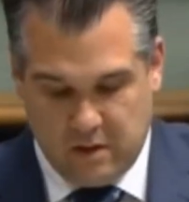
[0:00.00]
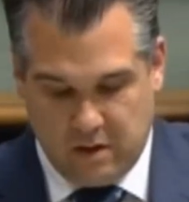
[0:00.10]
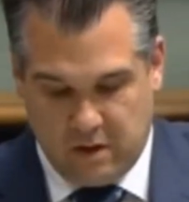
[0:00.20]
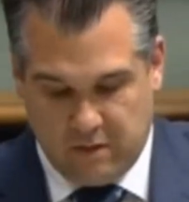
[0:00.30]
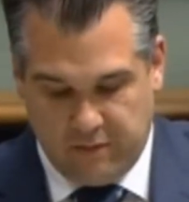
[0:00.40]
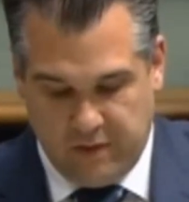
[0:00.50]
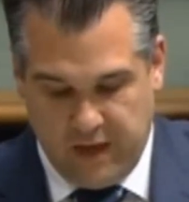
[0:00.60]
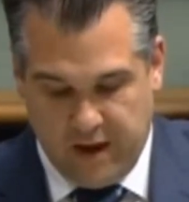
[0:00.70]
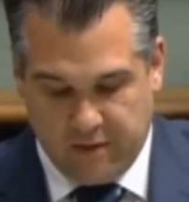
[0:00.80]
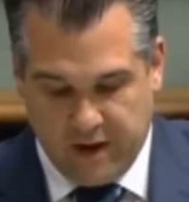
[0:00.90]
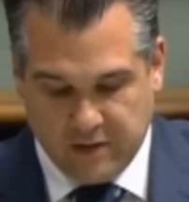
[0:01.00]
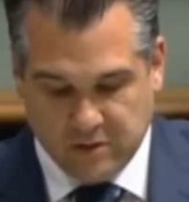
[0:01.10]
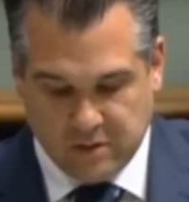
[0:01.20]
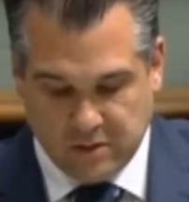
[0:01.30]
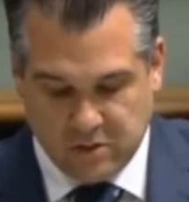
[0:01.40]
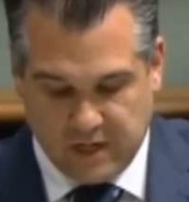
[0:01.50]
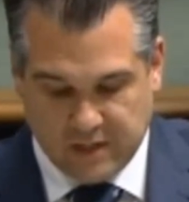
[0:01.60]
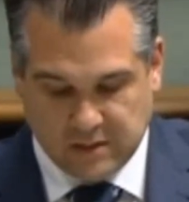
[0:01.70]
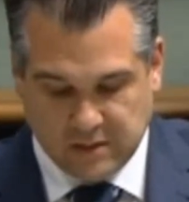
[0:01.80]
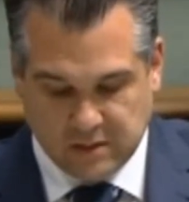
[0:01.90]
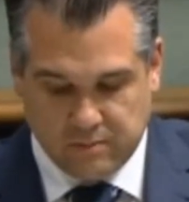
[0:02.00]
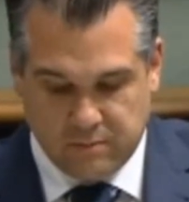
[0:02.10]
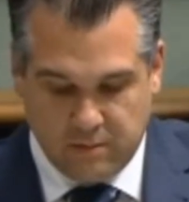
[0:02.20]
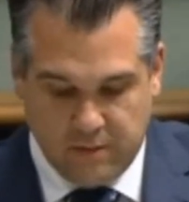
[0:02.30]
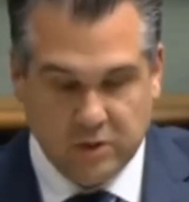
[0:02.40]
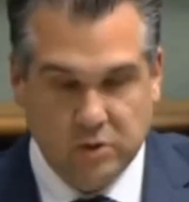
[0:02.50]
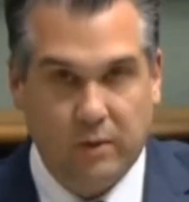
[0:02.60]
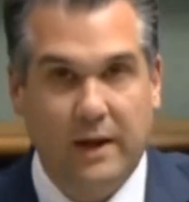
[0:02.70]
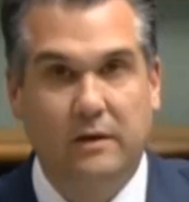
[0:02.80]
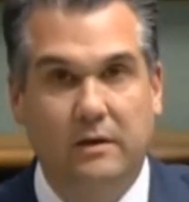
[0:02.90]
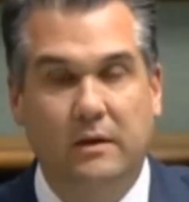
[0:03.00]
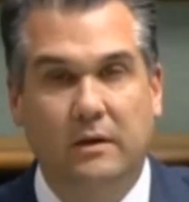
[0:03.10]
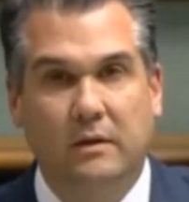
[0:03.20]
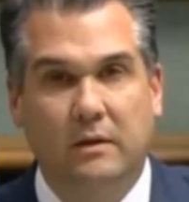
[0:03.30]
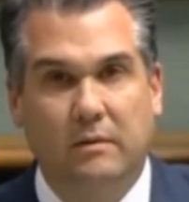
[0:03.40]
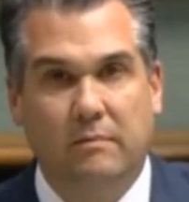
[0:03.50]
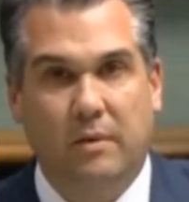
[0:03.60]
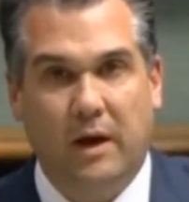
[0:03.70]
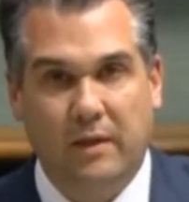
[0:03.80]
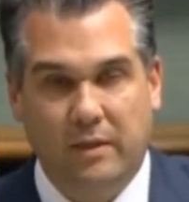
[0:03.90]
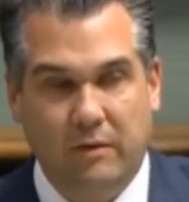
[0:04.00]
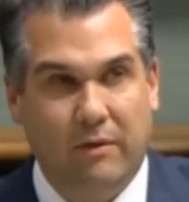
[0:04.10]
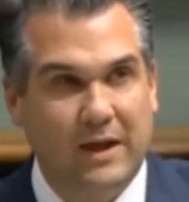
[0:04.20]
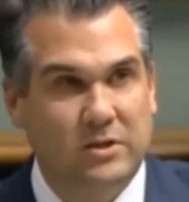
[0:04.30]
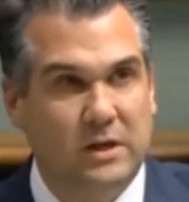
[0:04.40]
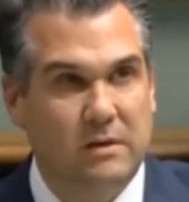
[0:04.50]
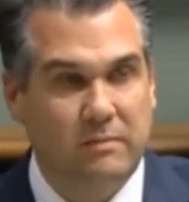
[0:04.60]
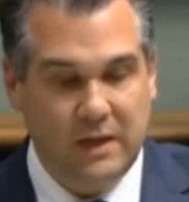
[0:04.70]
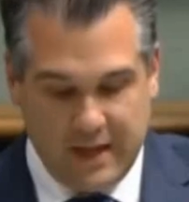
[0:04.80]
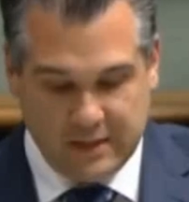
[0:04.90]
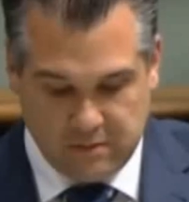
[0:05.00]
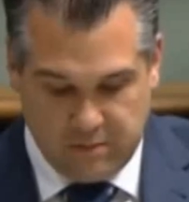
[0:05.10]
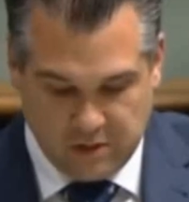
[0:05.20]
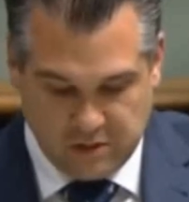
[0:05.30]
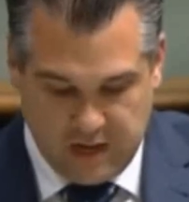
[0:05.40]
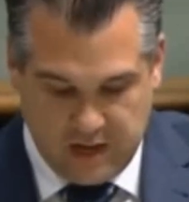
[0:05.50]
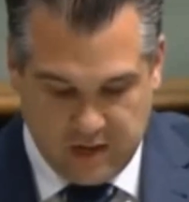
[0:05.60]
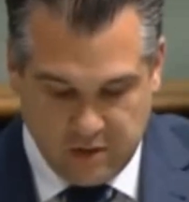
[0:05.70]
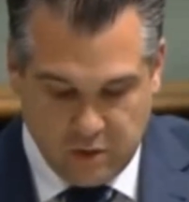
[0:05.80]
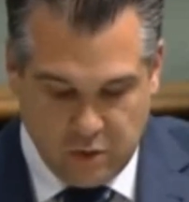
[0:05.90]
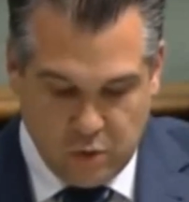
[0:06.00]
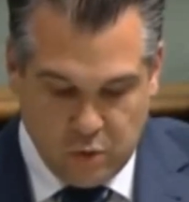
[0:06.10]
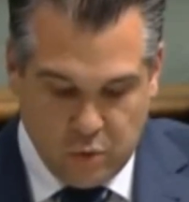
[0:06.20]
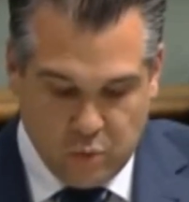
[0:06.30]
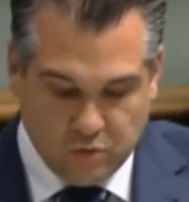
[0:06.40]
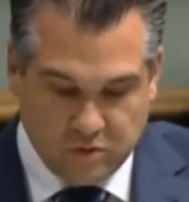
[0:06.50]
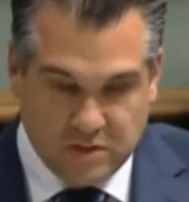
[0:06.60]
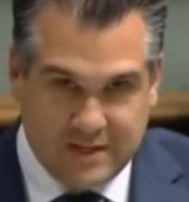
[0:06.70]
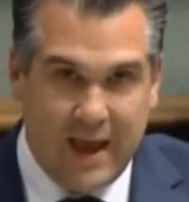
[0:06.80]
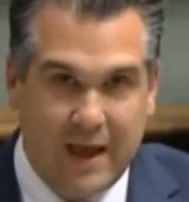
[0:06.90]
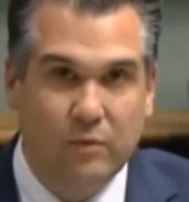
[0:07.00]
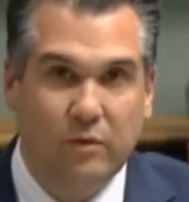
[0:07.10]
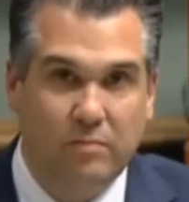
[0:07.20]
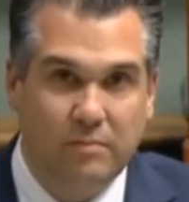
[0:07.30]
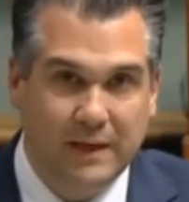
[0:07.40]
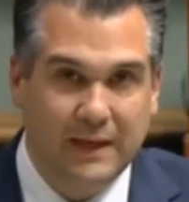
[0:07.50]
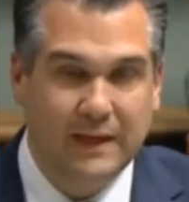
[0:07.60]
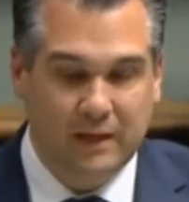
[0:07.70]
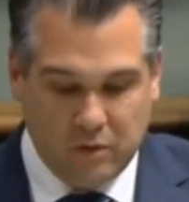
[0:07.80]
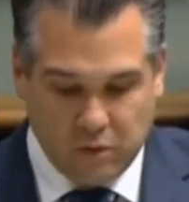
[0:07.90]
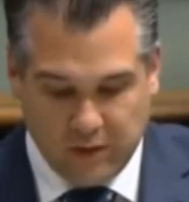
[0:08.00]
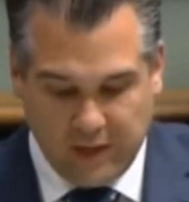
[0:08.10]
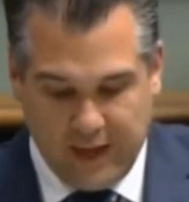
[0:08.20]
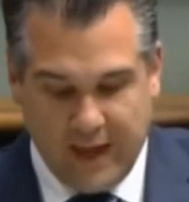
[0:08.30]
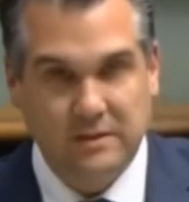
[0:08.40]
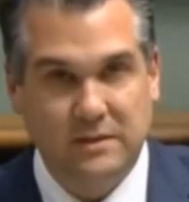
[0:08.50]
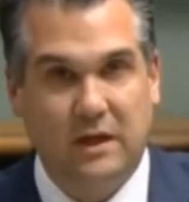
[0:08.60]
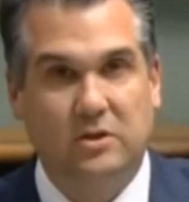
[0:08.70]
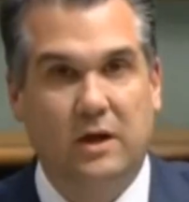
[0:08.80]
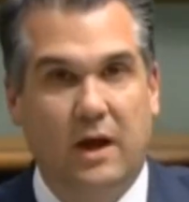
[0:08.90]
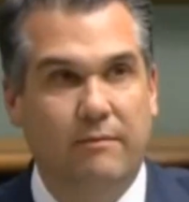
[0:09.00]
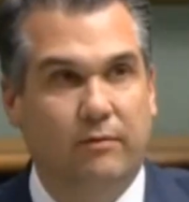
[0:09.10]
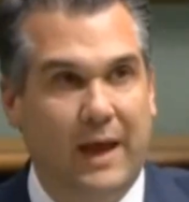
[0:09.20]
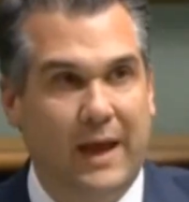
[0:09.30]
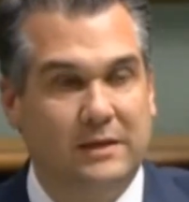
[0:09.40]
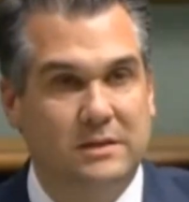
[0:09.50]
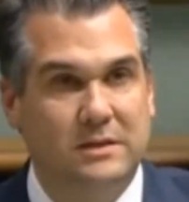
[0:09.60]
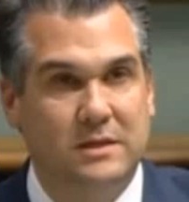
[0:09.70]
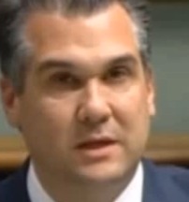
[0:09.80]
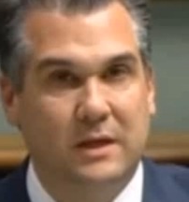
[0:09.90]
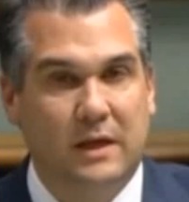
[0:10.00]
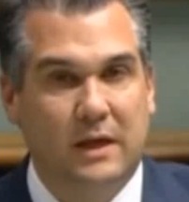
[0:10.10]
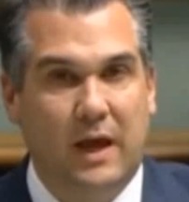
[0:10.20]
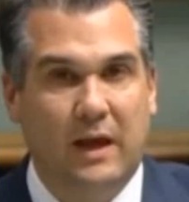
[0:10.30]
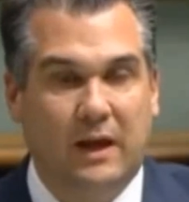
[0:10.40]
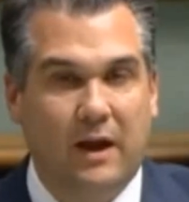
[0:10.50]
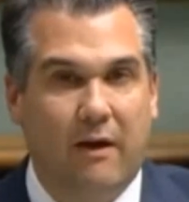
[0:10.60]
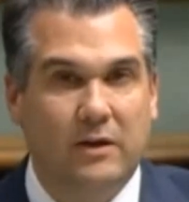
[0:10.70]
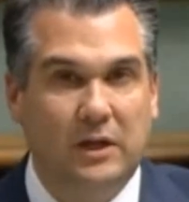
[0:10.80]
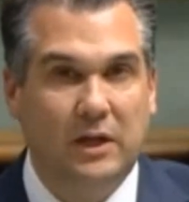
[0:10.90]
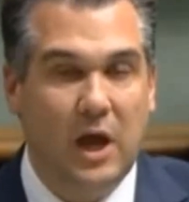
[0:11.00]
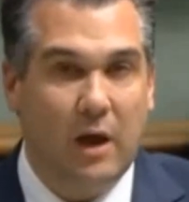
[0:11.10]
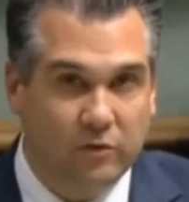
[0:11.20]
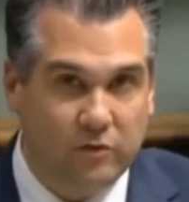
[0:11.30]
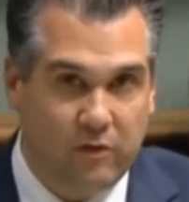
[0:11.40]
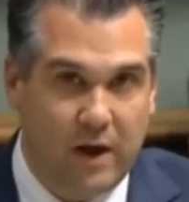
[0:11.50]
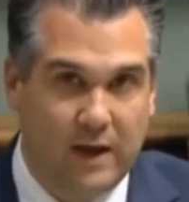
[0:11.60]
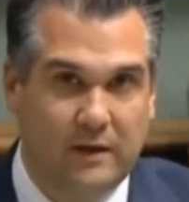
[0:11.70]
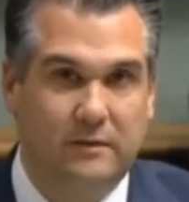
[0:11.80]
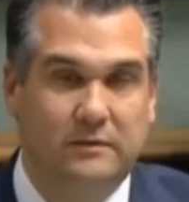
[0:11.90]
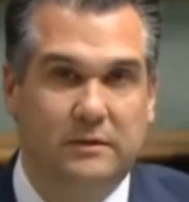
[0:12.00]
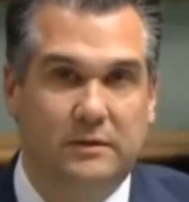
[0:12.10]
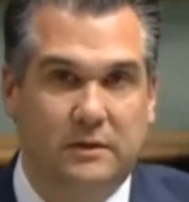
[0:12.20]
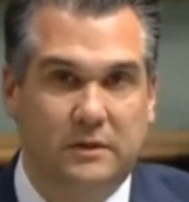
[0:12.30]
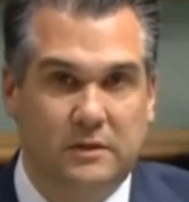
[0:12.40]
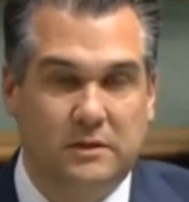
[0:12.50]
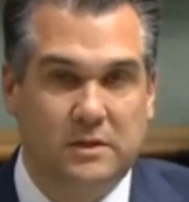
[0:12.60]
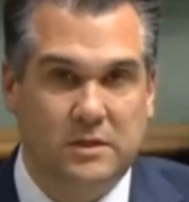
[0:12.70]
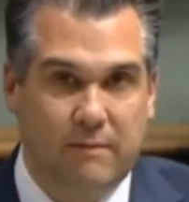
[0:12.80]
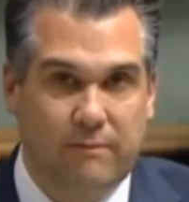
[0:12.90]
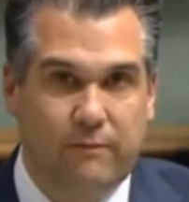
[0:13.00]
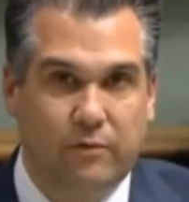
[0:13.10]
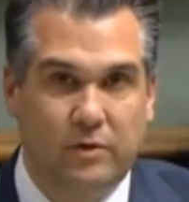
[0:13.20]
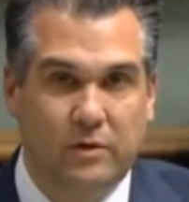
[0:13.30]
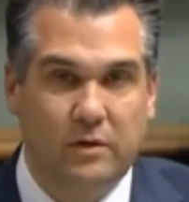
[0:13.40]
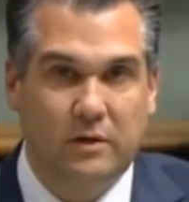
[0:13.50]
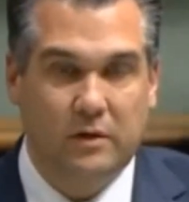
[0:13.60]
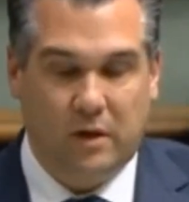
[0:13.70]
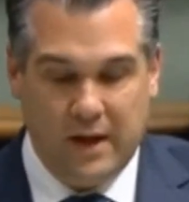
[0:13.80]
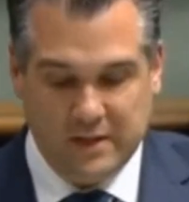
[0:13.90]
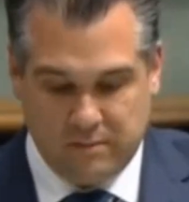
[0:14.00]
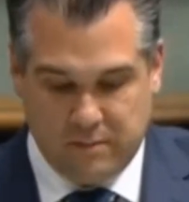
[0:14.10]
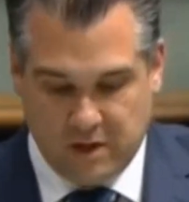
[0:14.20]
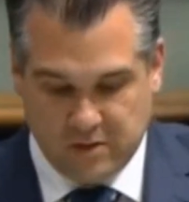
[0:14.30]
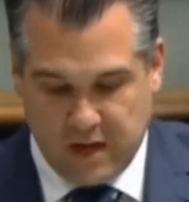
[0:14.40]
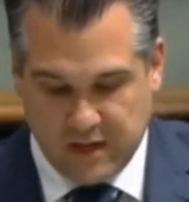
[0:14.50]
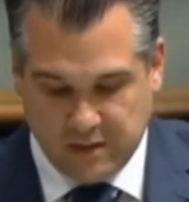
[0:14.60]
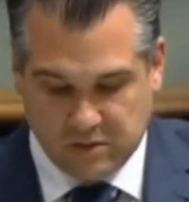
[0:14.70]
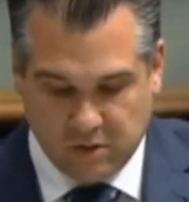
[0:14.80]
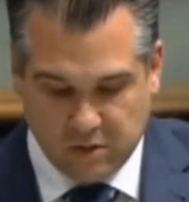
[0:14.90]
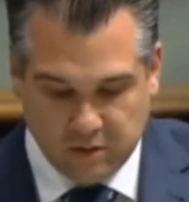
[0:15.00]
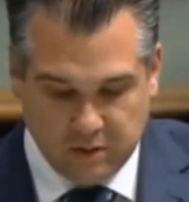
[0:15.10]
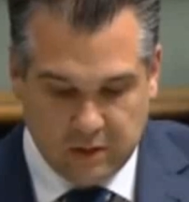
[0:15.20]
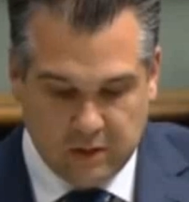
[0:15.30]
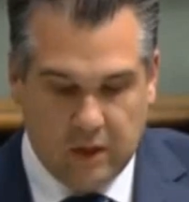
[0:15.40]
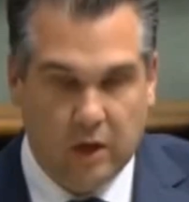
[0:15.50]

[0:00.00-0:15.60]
of the outrageous injustices perpetuated by the regime in Azerbaijan, would stand with me in calling out such shameful acts and encouraging no Australian to step foot on Azerbaijani soil at